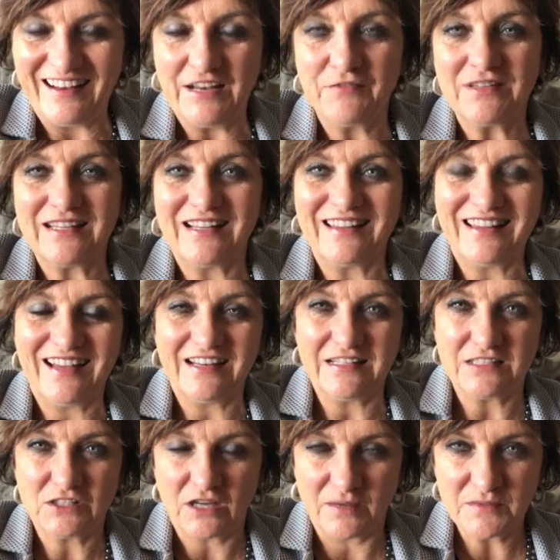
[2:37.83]
And everything that
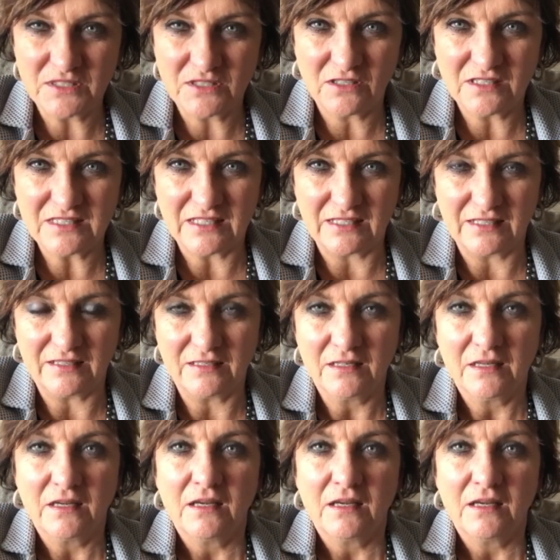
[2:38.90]
is times a godzillion,